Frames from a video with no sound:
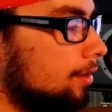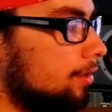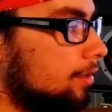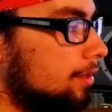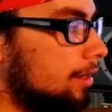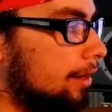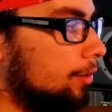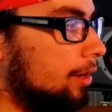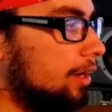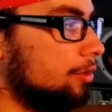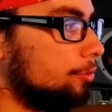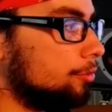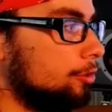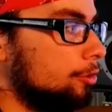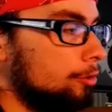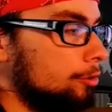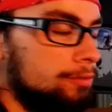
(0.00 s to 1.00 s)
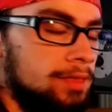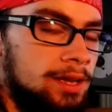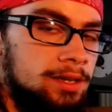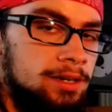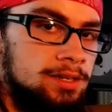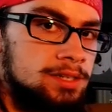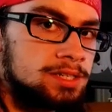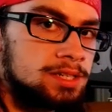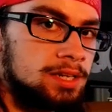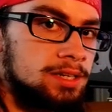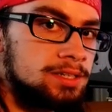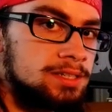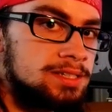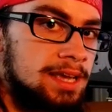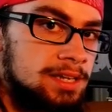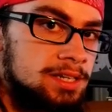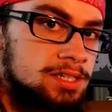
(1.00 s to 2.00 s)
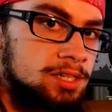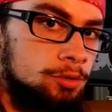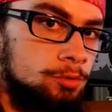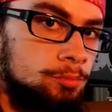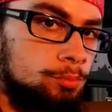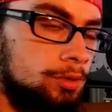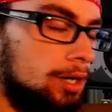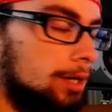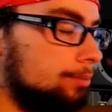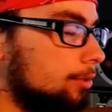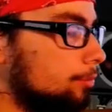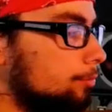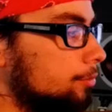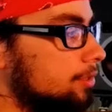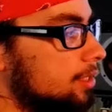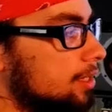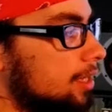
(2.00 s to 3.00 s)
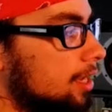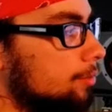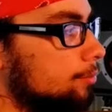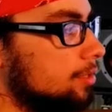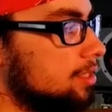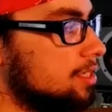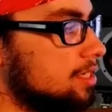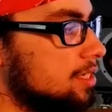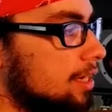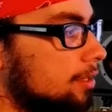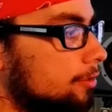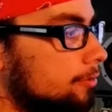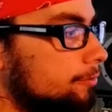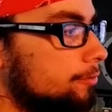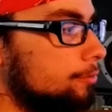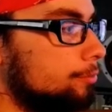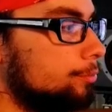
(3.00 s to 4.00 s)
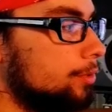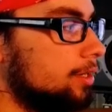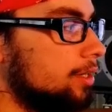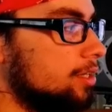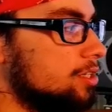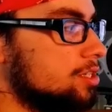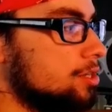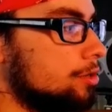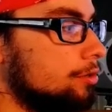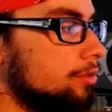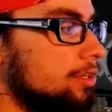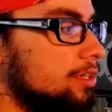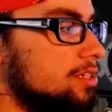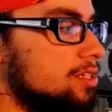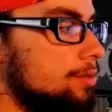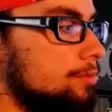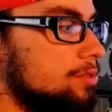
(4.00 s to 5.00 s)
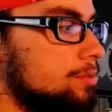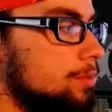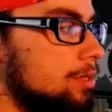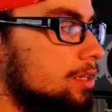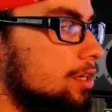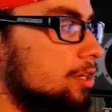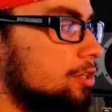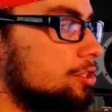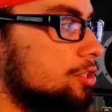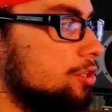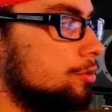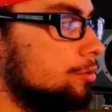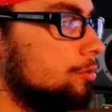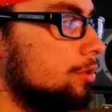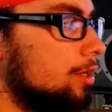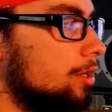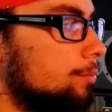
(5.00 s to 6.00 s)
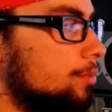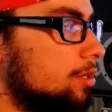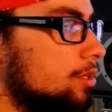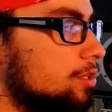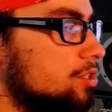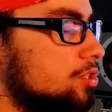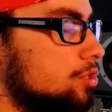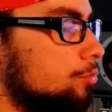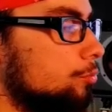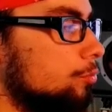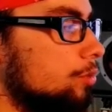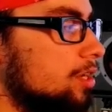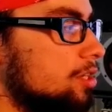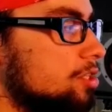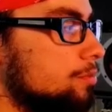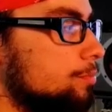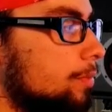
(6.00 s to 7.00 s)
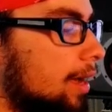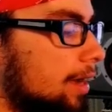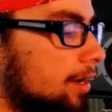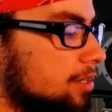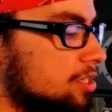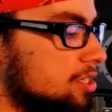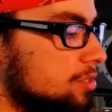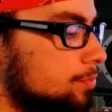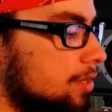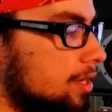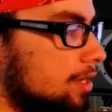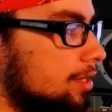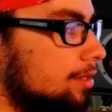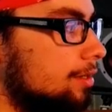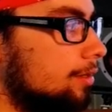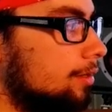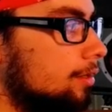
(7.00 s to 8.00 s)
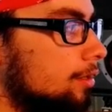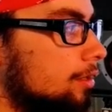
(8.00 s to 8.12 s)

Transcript: Now, I don't know if that is a dead zone problem with the game itself, but it certainly seems to be an issue because you reach max speed